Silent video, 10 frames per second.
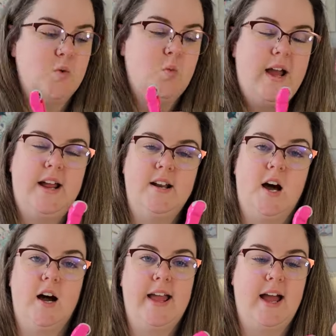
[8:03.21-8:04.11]
When
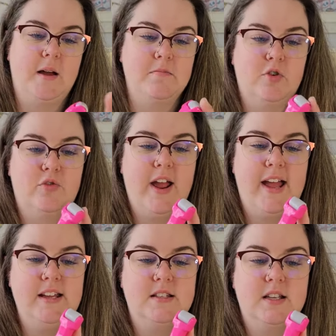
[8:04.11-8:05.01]
I am
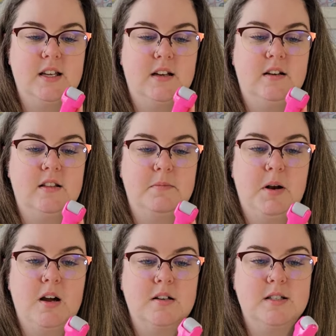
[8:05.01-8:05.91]
creating the
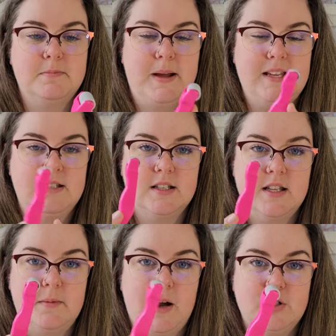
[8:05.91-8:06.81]
blocks and basting
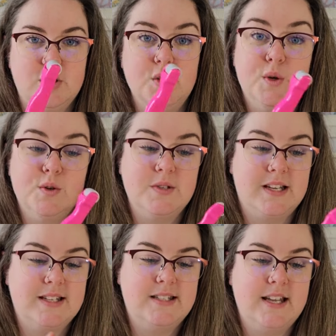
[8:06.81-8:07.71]
them, I do use
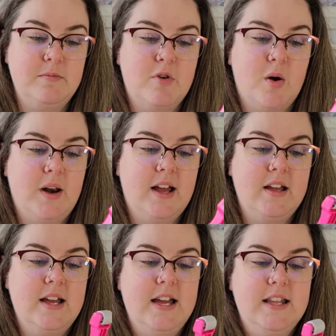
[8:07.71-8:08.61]
a seam roller.
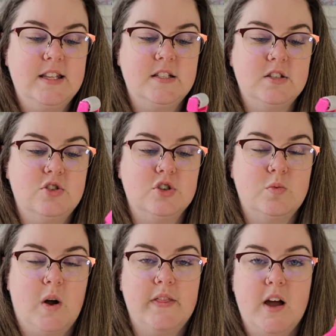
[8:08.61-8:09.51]
This is
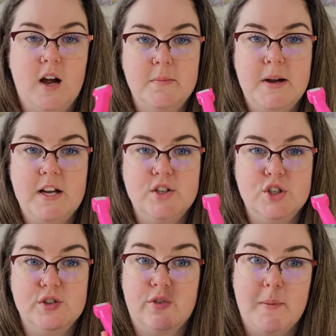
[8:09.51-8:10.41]
just one that I
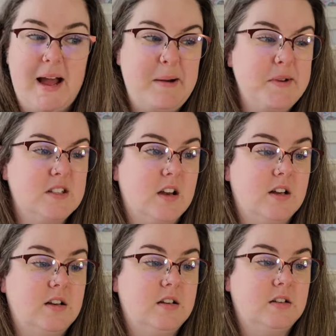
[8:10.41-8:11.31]
purchased from
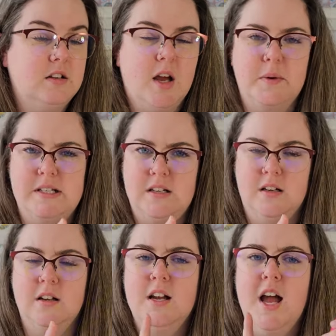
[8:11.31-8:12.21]
Amazon. No, I
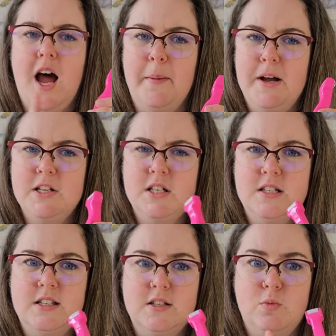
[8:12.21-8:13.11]
didn't. I
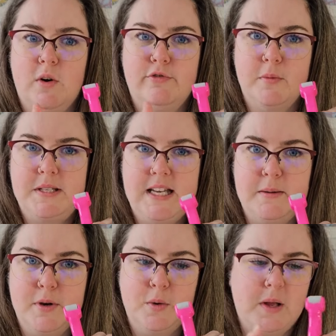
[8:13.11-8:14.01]
purchased this one from
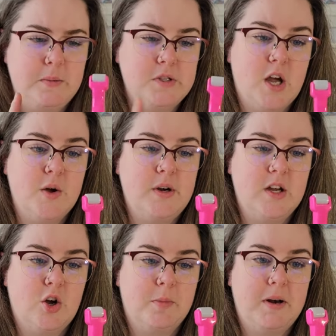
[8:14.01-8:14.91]
Temu. It was only
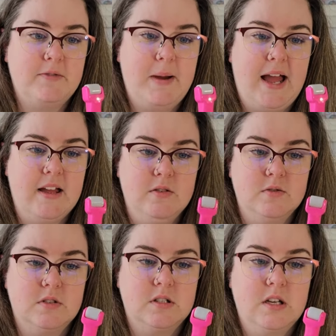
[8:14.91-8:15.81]
a couple of
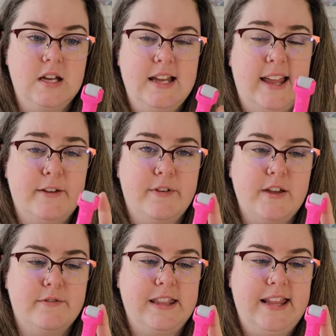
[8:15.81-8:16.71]
pounds, if
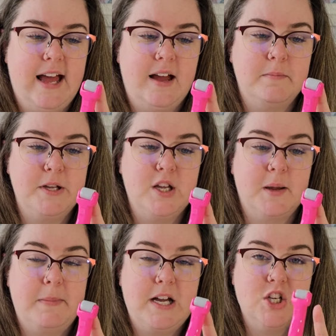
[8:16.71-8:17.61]
even that, but you
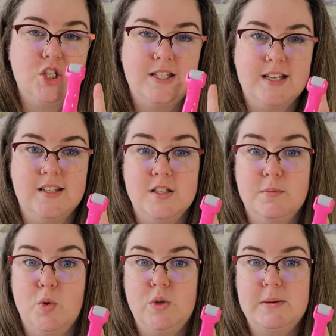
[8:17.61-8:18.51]
can purchase this as
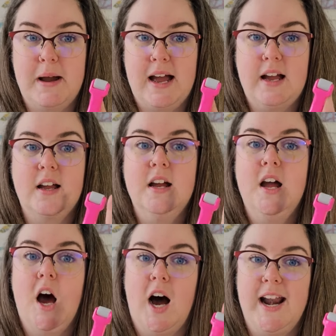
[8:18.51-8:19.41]
a multi-pack
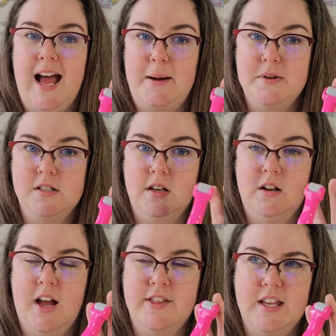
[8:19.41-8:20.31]
on
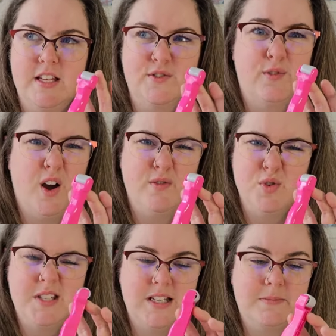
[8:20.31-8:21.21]
Amazon. I think it's five
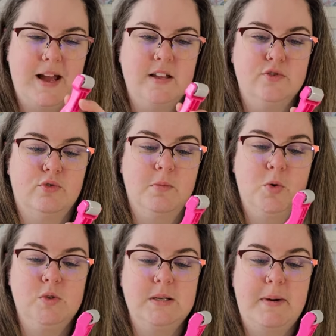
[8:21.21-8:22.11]
or six pounds for a
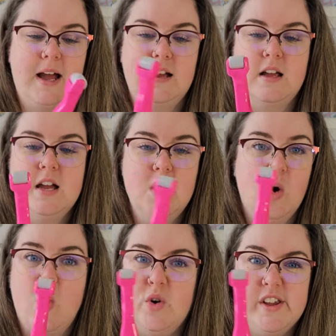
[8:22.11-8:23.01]
multi-pack,
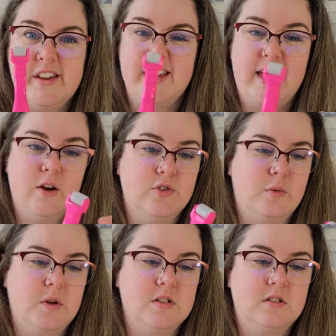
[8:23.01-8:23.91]
or you can get
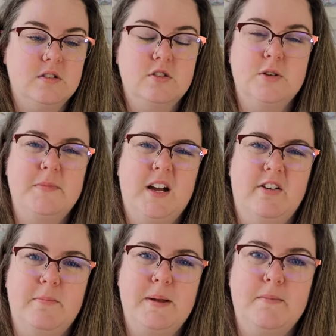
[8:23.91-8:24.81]
other ones, some that
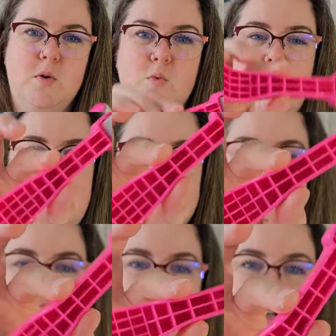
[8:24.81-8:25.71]
are a bit more
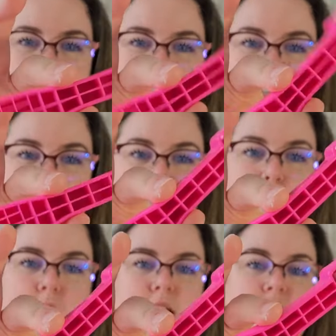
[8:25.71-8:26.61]
weightier, because this
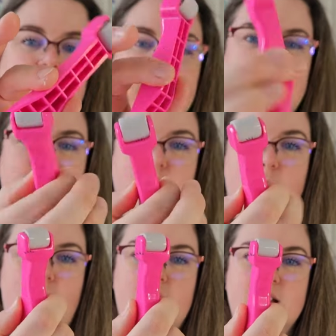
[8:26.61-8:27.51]
one is
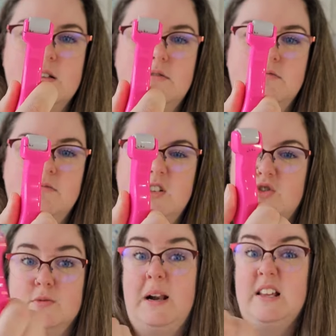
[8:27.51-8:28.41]
quite, it's
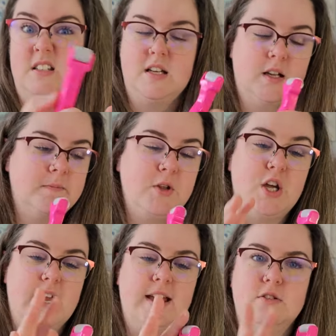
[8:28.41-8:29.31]
just plastic. You
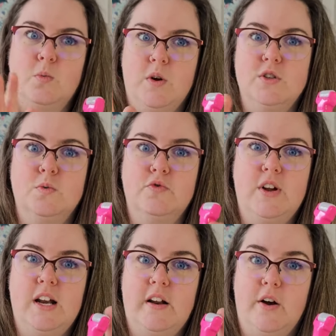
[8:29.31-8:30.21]
can get some ones with
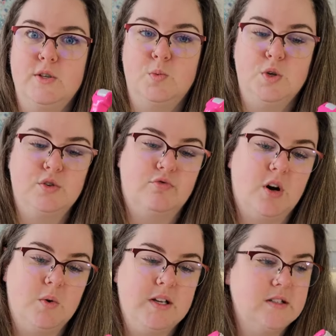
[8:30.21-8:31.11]
really nice wooden
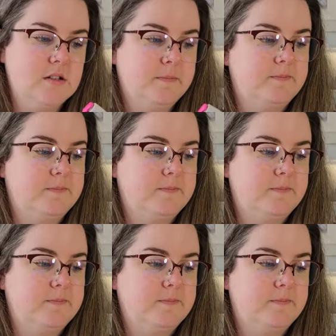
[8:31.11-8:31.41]
rollers.